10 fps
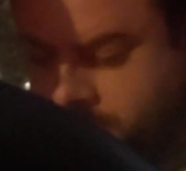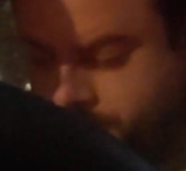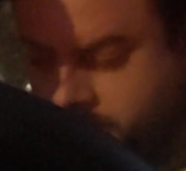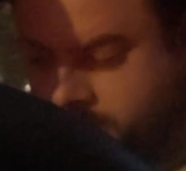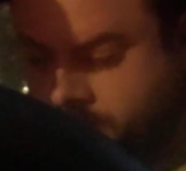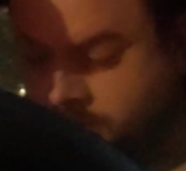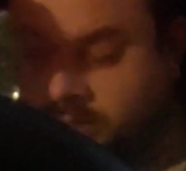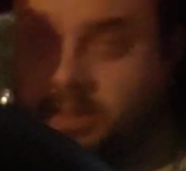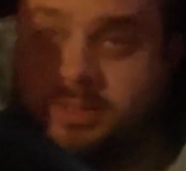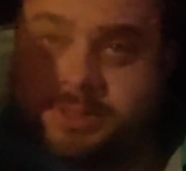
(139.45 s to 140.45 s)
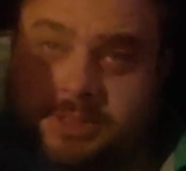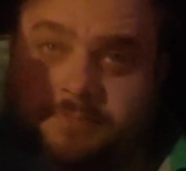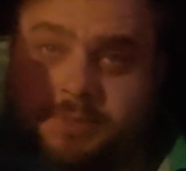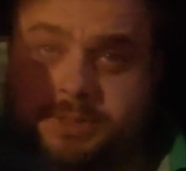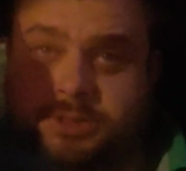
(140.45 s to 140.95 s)
league player, regardless
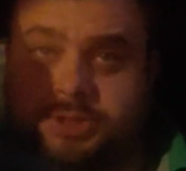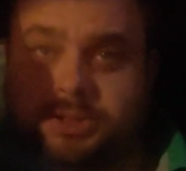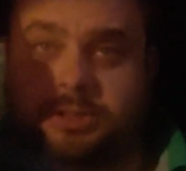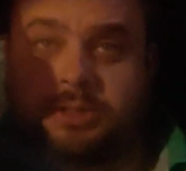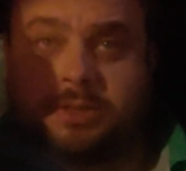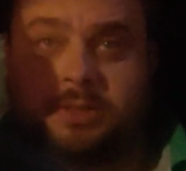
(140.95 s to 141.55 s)
of position,